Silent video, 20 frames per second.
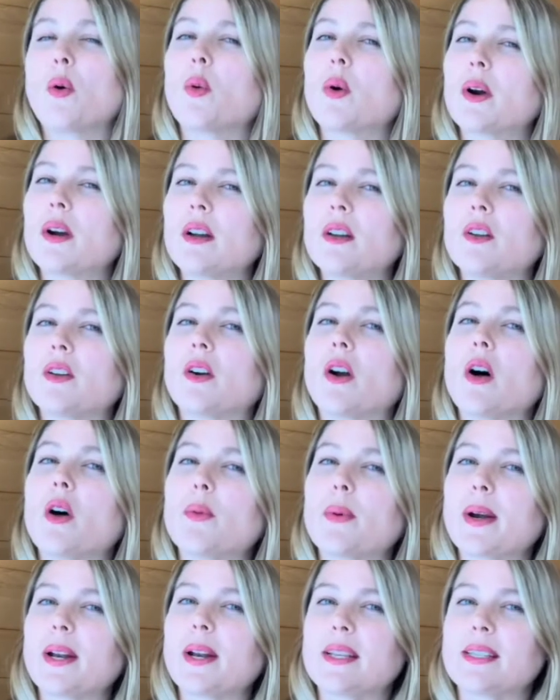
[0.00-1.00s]
or you're
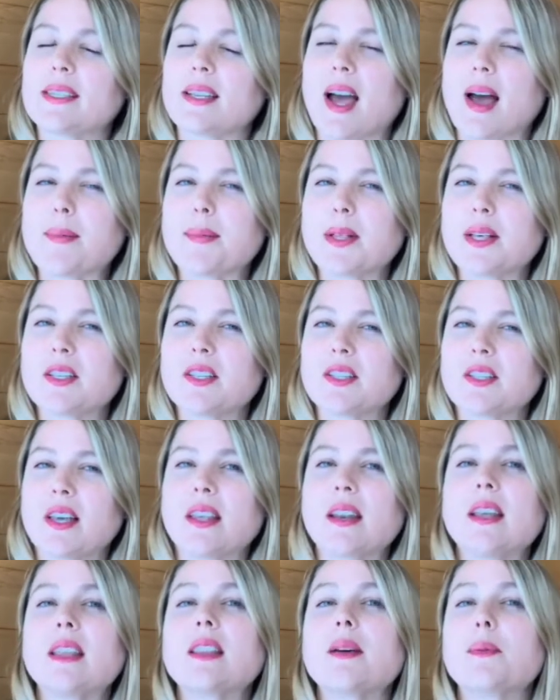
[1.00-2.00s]
already established
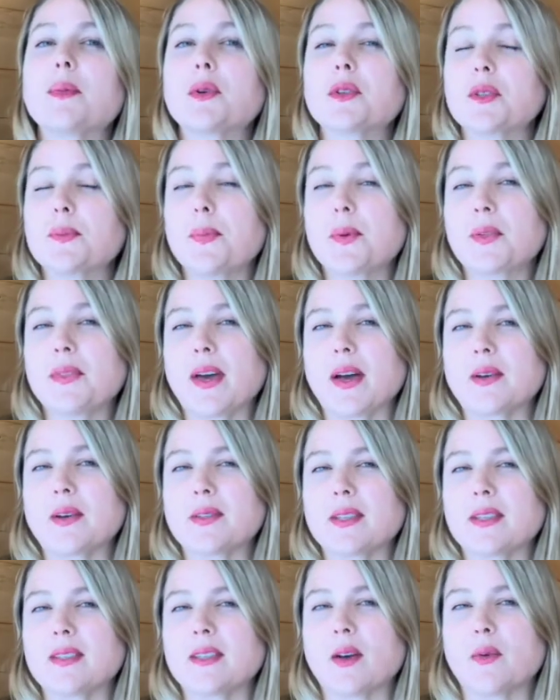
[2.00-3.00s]
and in the multiple
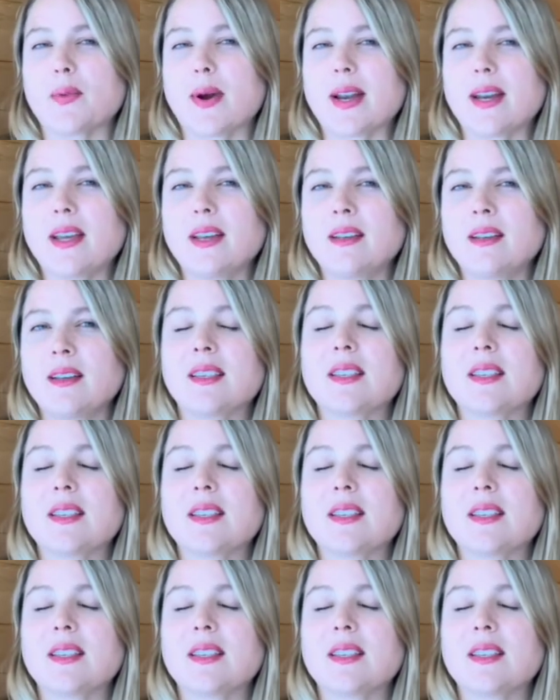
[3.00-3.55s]
thousands already,